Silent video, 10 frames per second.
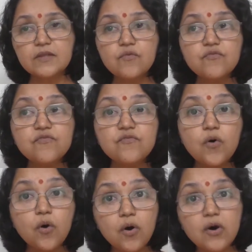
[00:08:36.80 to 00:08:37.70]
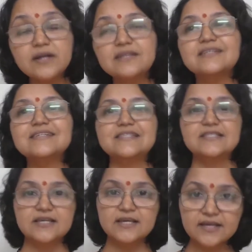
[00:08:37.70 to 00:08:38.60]
for the
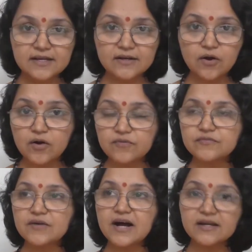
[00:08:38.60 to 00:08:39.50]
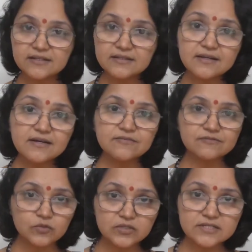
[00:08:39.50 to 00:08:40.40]
sake of ananda,
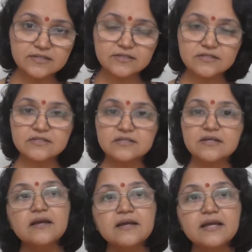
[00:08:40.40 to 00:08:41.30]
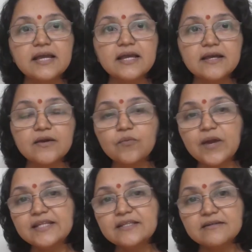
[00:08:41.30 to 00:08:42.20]
fullness,
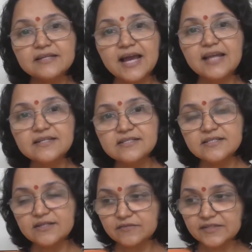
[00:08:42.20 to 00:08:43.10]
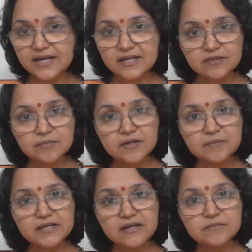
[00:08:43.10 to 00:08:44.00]
when the reality of the Atma
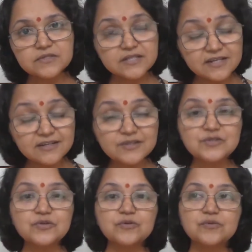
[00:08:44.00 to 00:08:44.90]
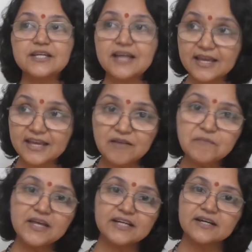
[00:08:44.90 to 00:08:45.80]
becomes clear to you that I
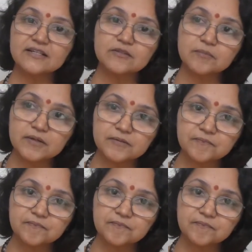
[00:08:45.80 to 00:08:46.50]
am that Atma,